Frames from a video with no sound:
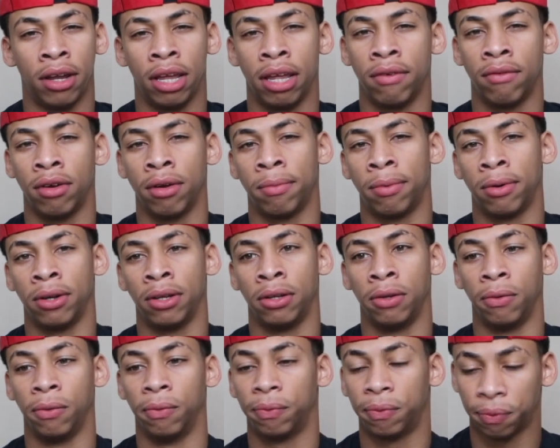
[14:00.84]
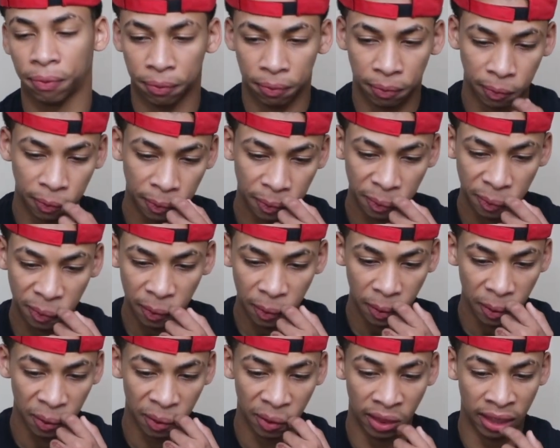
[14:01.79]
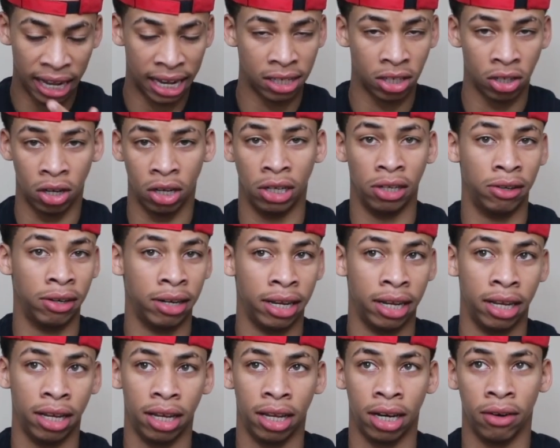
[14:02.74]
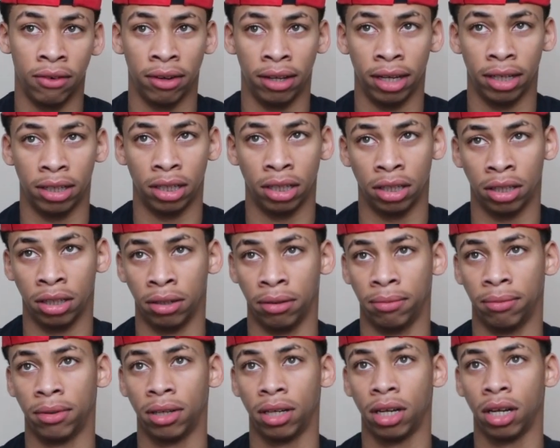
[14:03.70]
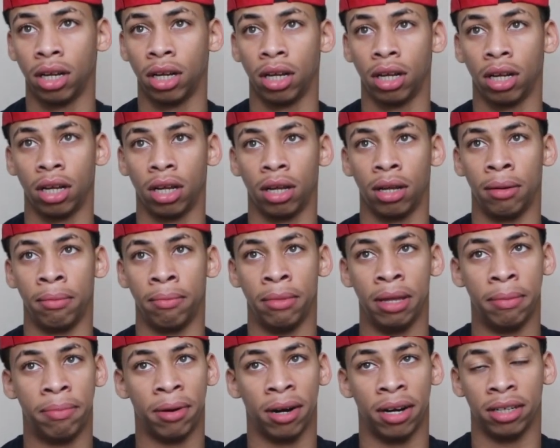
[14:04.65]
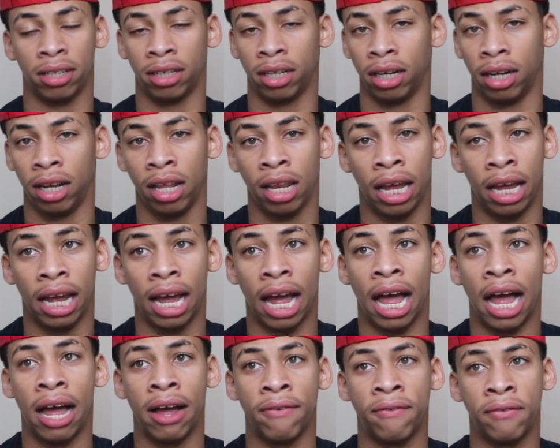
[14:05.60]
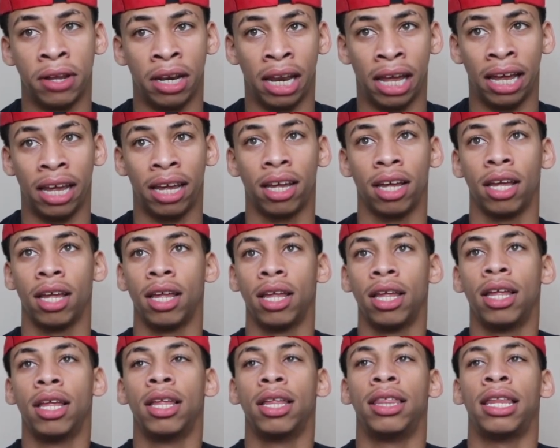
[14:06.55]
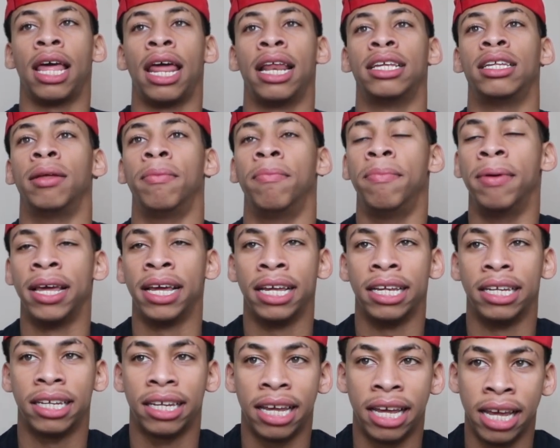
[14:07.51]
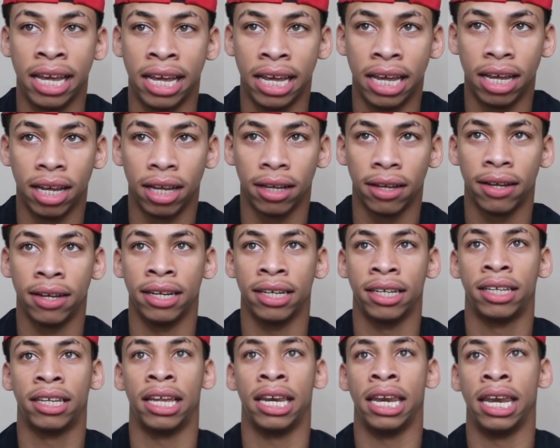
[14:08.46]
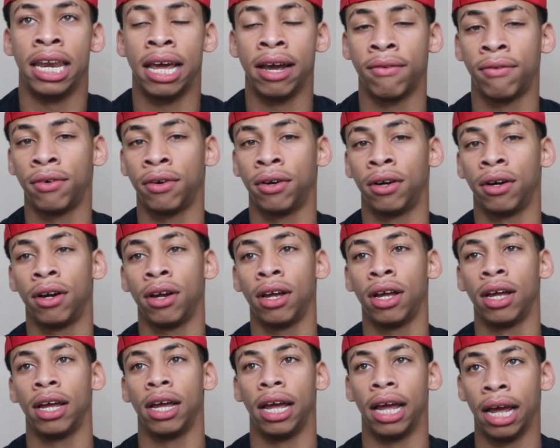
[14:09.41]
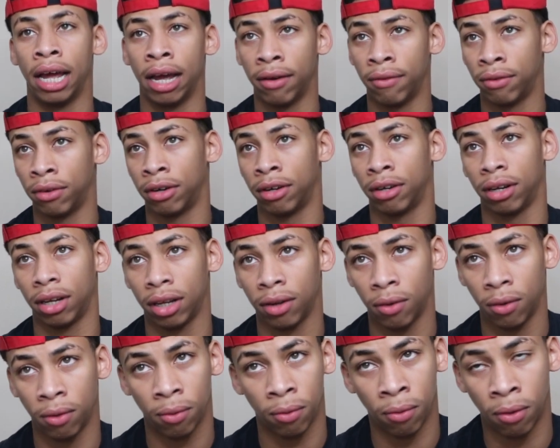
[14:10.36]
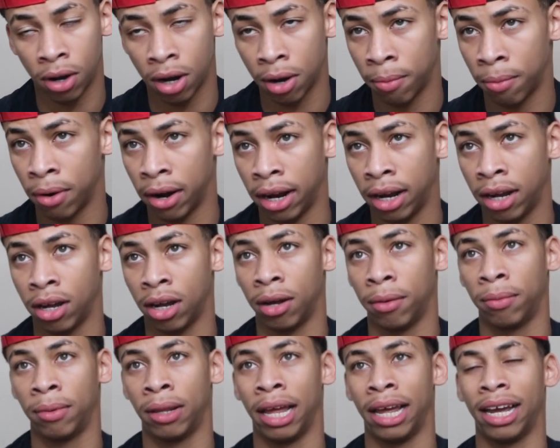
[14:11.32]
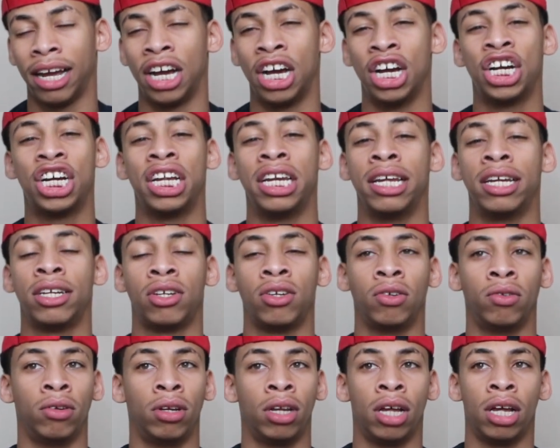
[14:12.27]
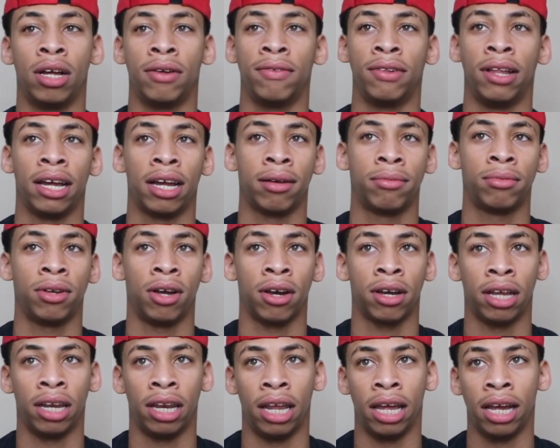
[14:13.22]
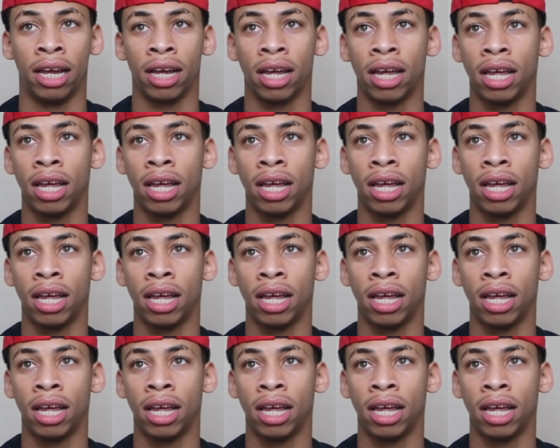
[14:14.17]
give up on you, that's all you need in a relationship. Me personally, like, I feel like that is the biggest key, is to never, ever want to break up. Like, unconditional love, like, I'm talking like,